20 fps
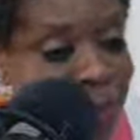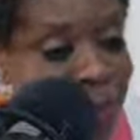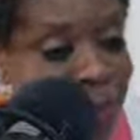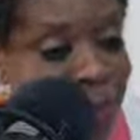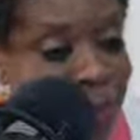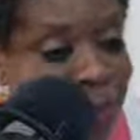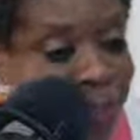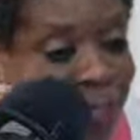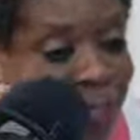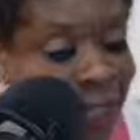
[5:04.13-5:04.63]
that.
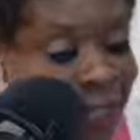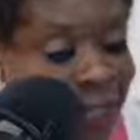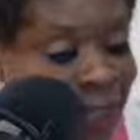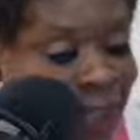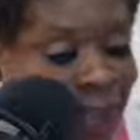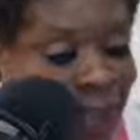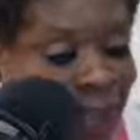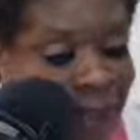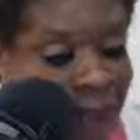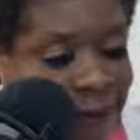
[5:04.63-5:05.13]
I,
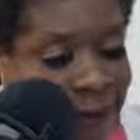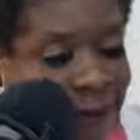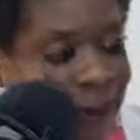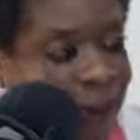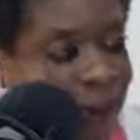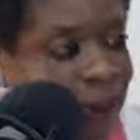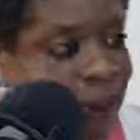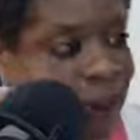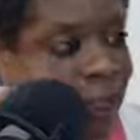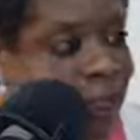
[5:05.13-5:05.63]
I haven't
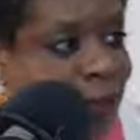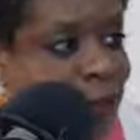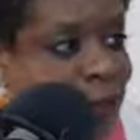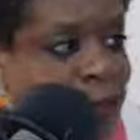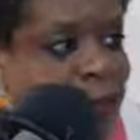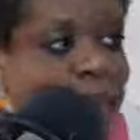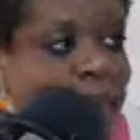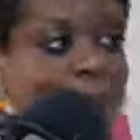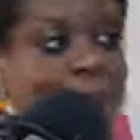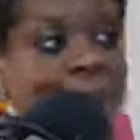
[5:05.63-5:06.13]
found the
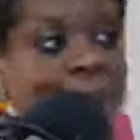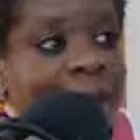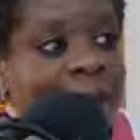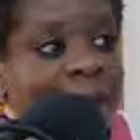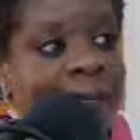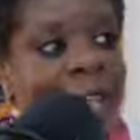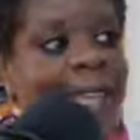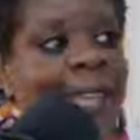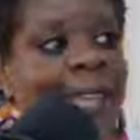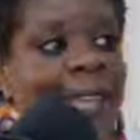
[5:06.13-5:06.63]
recipe for
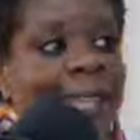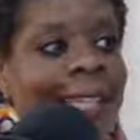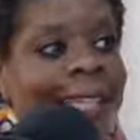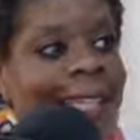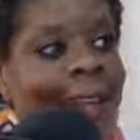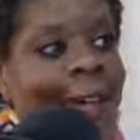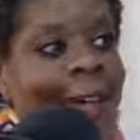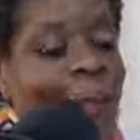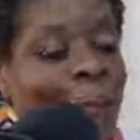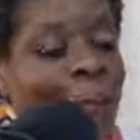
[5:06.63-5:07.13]
that yet.
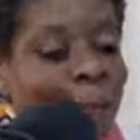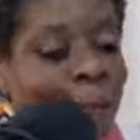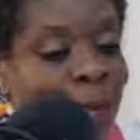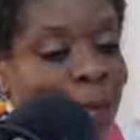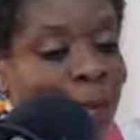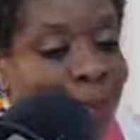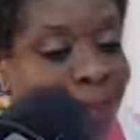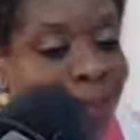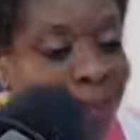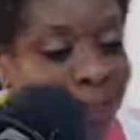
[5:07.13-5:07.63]
So,
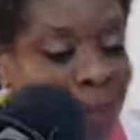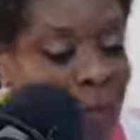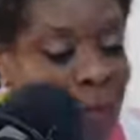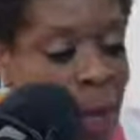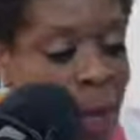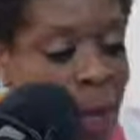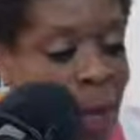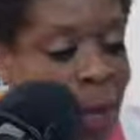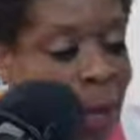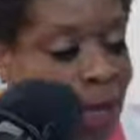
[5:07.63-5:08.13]
you know,
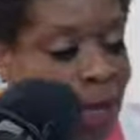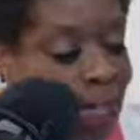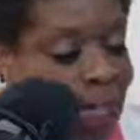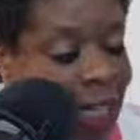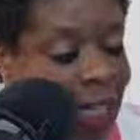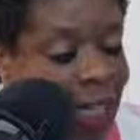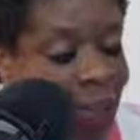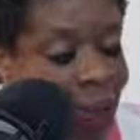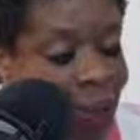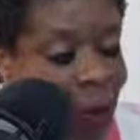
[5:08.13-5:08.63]
but
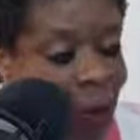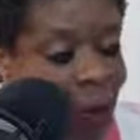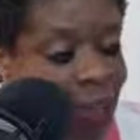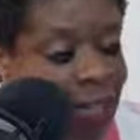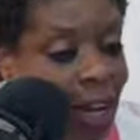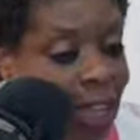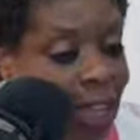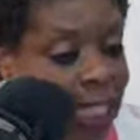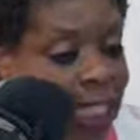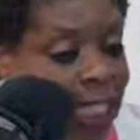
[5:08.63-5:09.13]
when
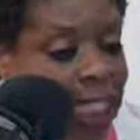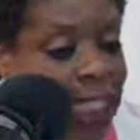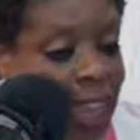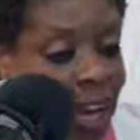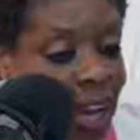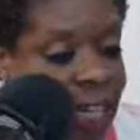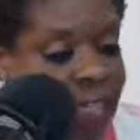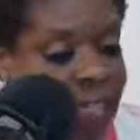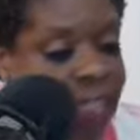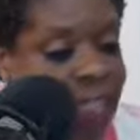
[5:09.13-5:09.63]
I
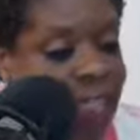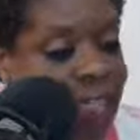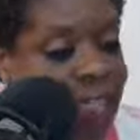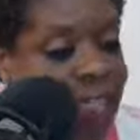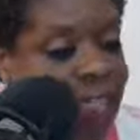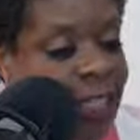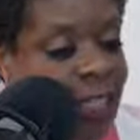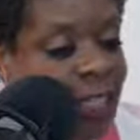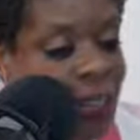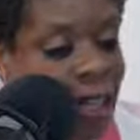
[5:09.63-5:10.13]
decided
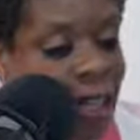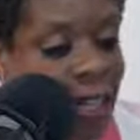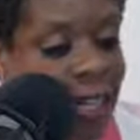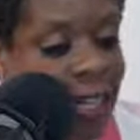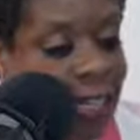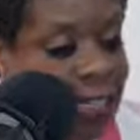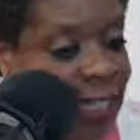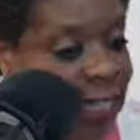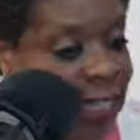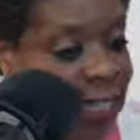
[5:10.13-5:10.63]
to like
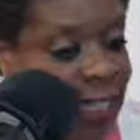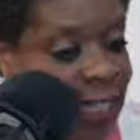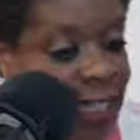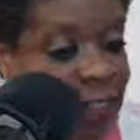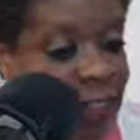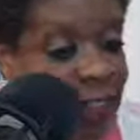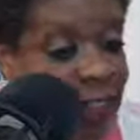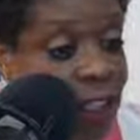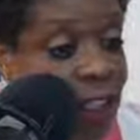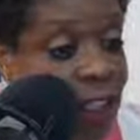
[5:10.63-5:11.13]

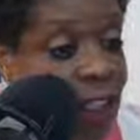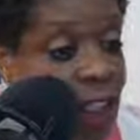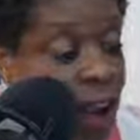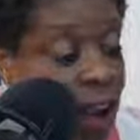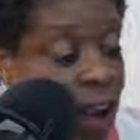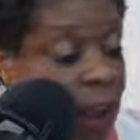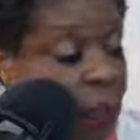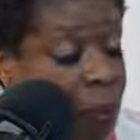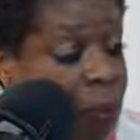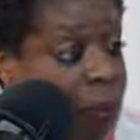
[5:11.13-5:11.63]
leave
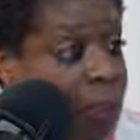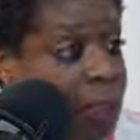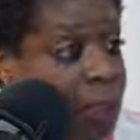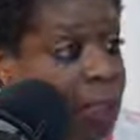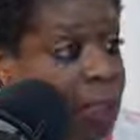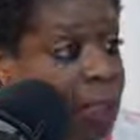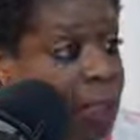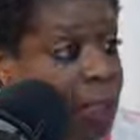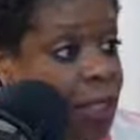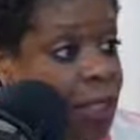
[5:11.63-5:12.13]

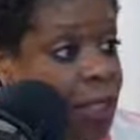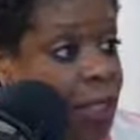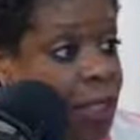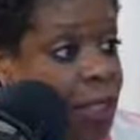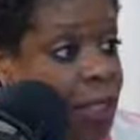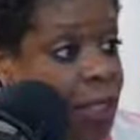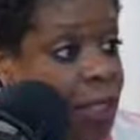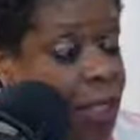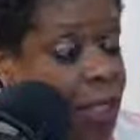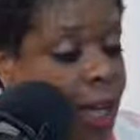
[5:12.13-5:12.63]
jobs,
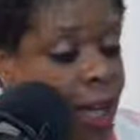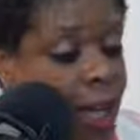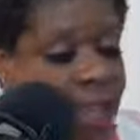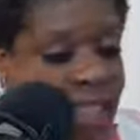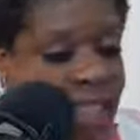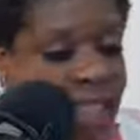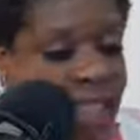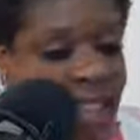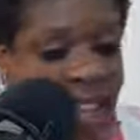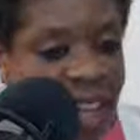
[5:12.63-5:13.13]
I
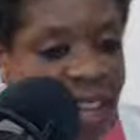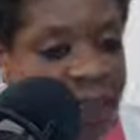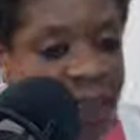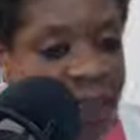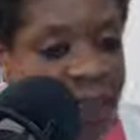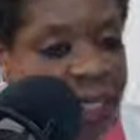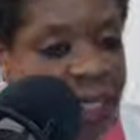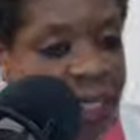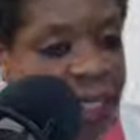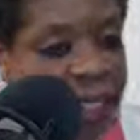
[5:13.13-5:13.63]
just left
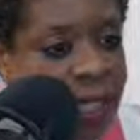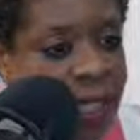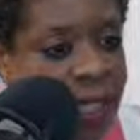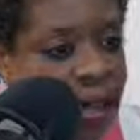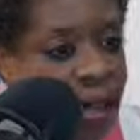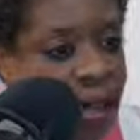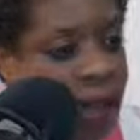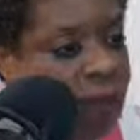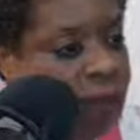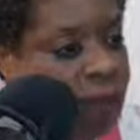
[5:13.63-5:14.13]
because
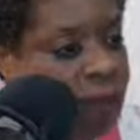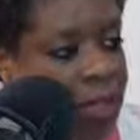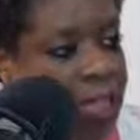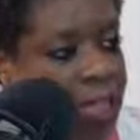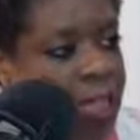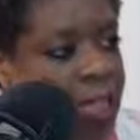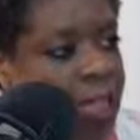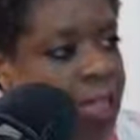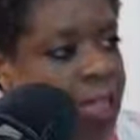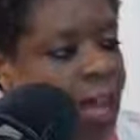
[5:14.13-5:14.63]
I
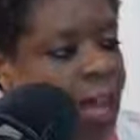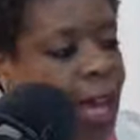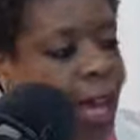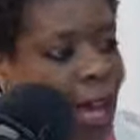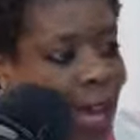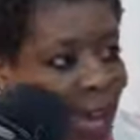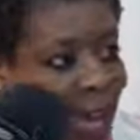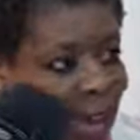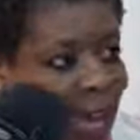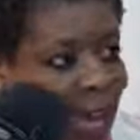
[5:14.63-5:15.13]
really
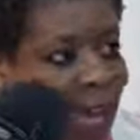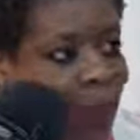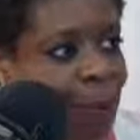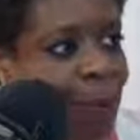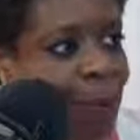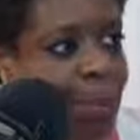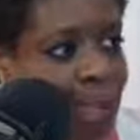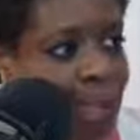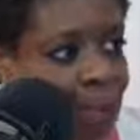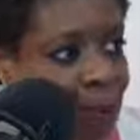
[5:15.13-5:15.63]

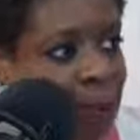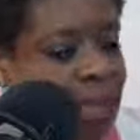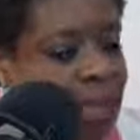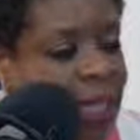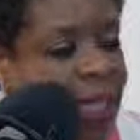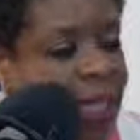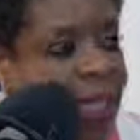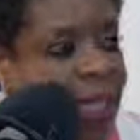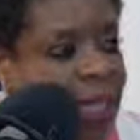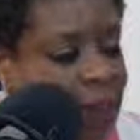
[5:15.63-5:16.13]
am
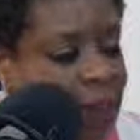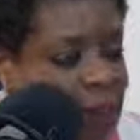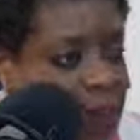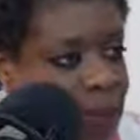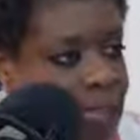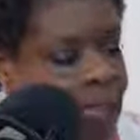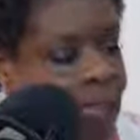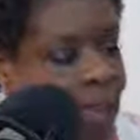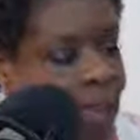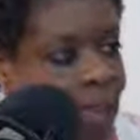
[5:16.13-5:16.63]
committed to
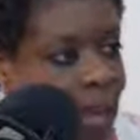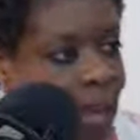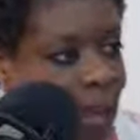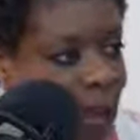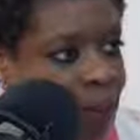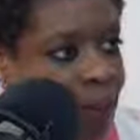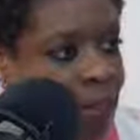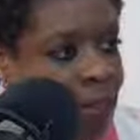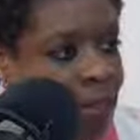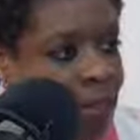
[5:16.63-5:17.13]
being
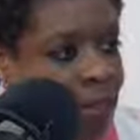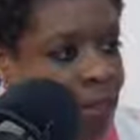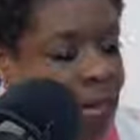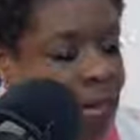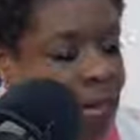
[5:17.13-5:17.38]
happy.